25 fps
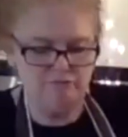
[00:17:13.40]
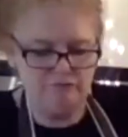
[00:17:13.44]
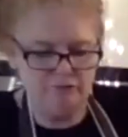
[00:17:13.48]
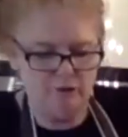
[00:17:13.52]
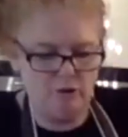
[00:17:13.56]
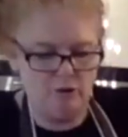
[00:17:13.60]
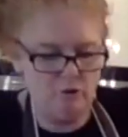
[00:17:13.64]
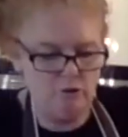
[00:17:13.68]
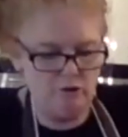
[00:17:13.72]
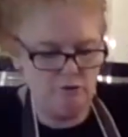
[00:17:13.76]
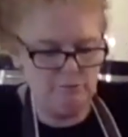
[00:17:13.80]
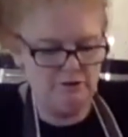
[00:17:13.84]

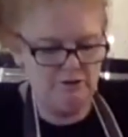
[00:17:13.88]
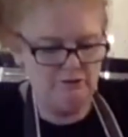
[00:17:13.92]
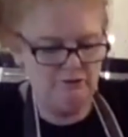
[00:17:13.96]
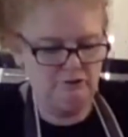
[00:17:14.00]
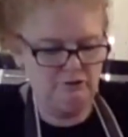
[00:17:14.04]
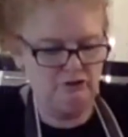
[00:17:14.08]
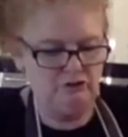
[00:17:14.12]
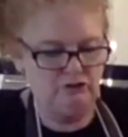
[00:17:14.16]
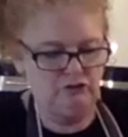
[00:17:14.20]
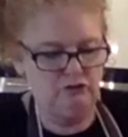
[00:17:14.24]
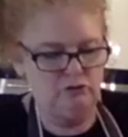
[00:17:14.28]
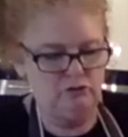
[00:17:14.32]
roll them into
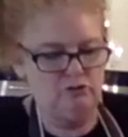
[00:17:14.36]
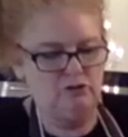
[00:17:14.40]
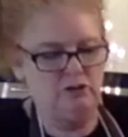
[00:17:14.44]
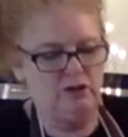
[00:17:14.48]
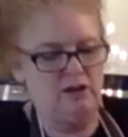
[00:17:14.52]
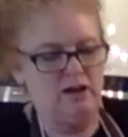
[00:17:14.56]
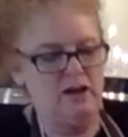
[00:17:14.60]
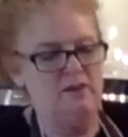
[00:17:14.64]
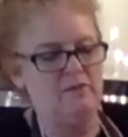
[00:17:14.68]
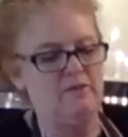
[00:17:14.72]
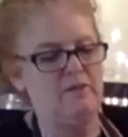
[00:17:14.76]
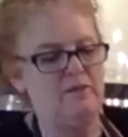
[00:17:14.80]
sugar,
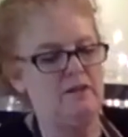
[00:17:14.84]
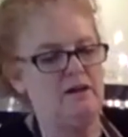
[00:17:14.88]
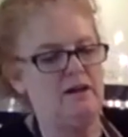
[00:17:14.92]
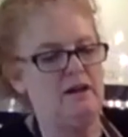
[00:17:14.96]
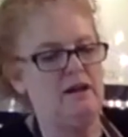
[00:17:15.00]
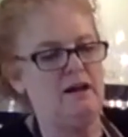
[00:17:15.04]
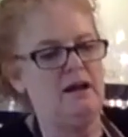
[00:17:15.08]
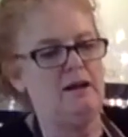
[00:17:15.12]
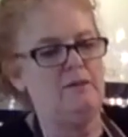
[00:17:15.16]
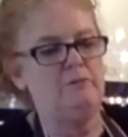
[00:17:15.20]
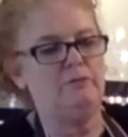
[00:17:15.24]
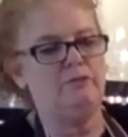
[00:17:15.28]
and they're
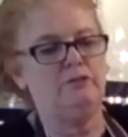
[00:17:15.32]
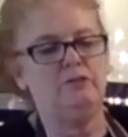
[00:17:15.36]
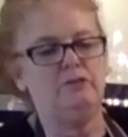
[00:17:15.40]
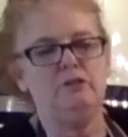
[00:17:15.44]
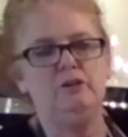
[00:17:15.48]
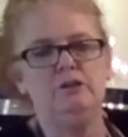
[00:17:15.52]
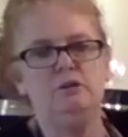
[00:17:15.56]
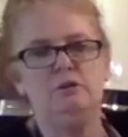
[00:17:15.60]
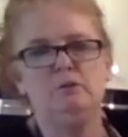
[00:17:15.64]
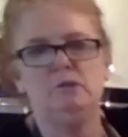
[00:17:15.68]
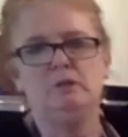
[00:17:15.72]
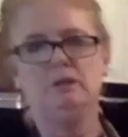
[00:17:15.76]

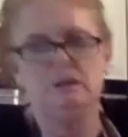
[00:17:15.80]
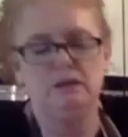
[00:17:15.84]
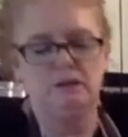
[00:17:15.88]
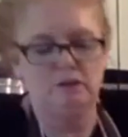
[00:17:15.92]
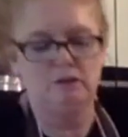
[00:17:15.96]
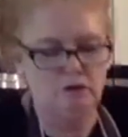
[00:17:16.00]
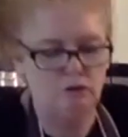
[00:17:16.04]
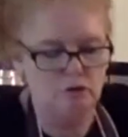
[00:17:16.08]
absolutely